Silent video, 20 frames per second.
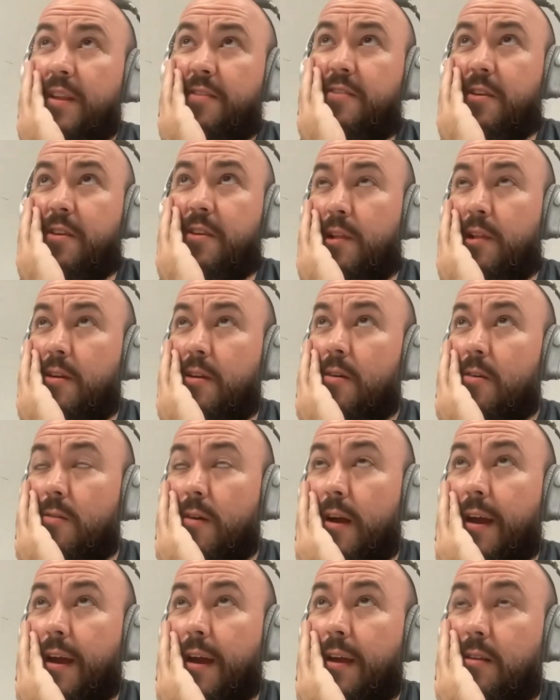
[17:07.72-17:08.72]
been similar,
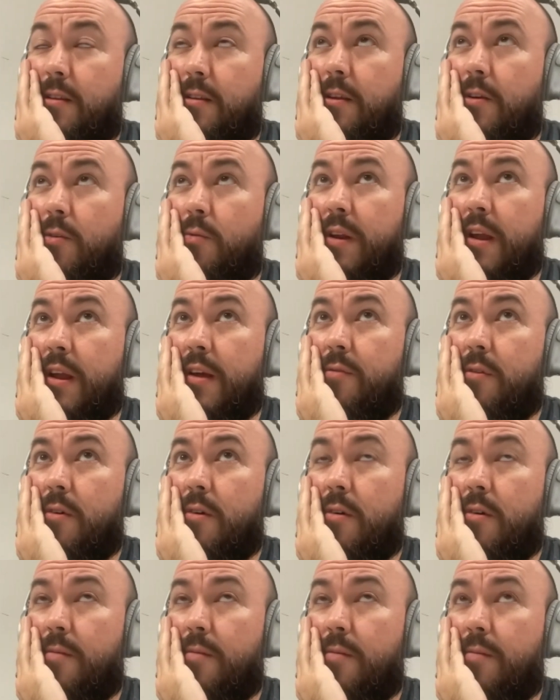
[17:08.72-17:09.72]
right?
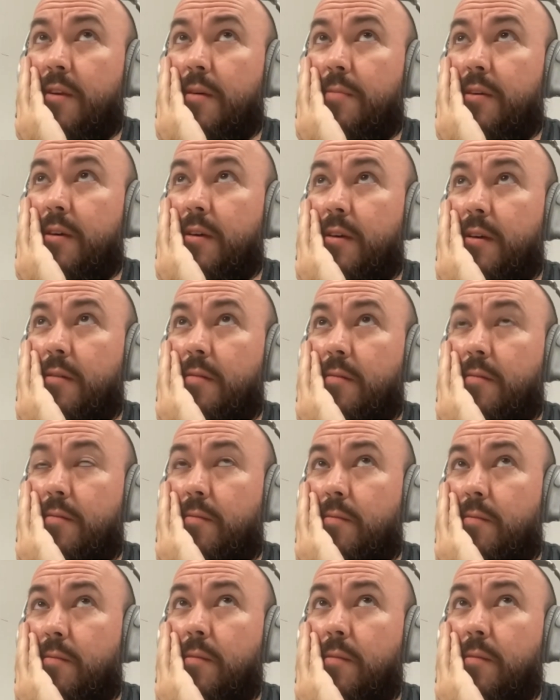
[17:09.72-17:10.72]
Whenever something
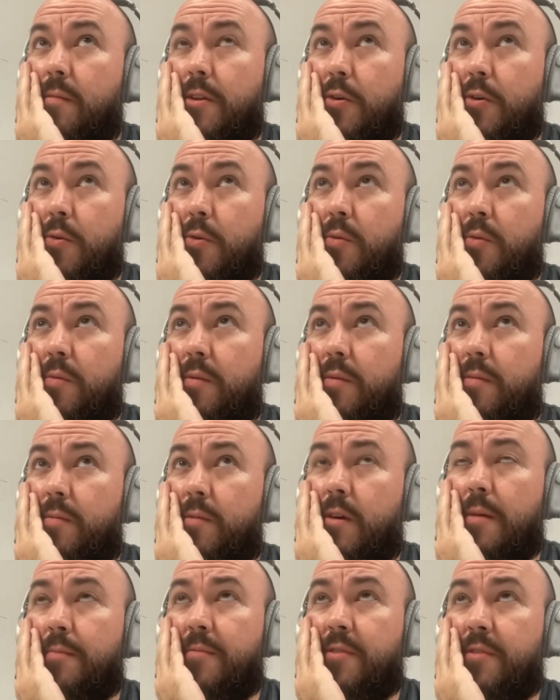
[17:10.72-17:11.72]
new
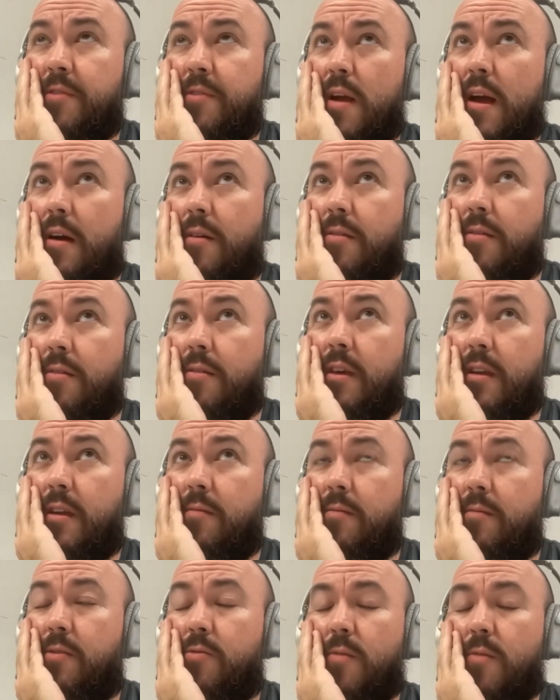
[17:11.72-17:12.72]
comes around
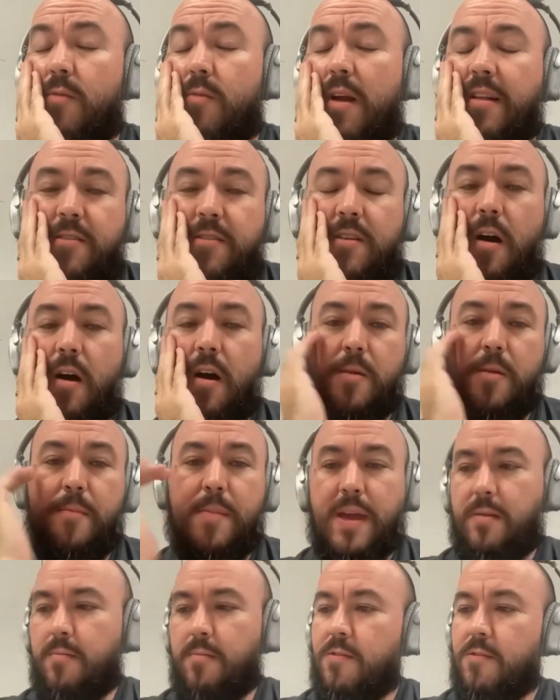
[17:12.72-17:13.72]
that threatens to
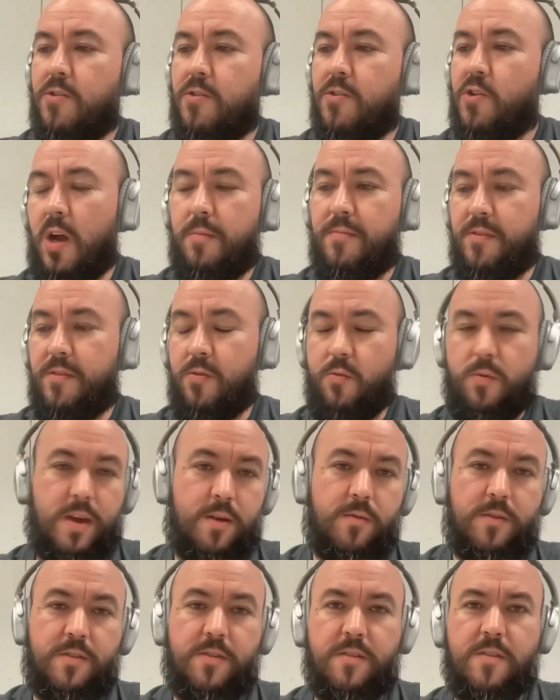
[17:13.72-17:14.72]
automate jobs
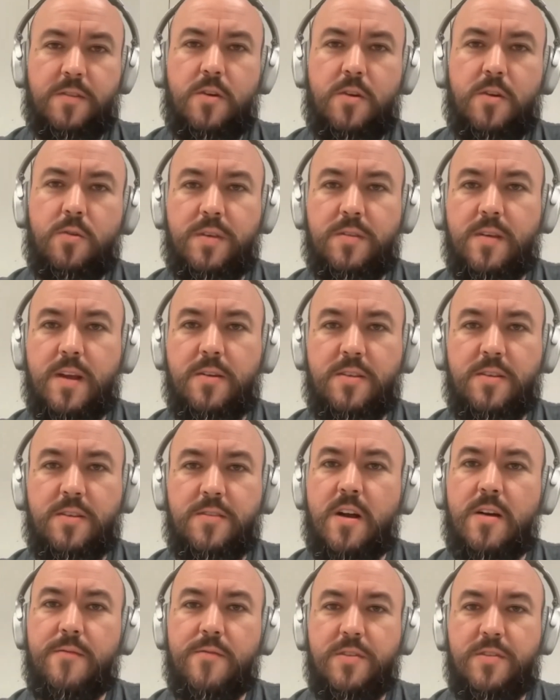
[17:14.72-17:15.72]
away, which is always how
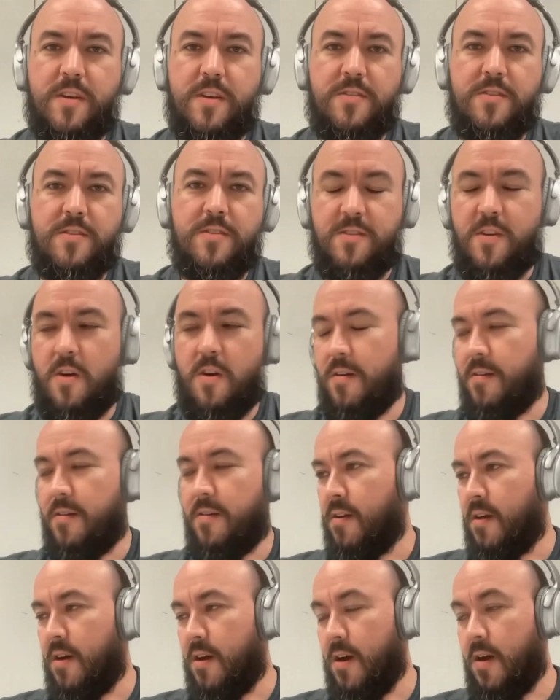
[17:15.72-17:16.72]
these conversations
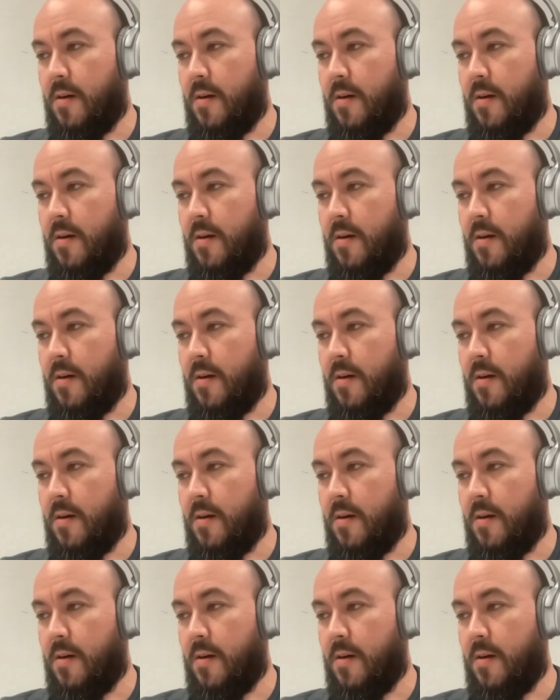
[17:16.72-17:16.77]
start.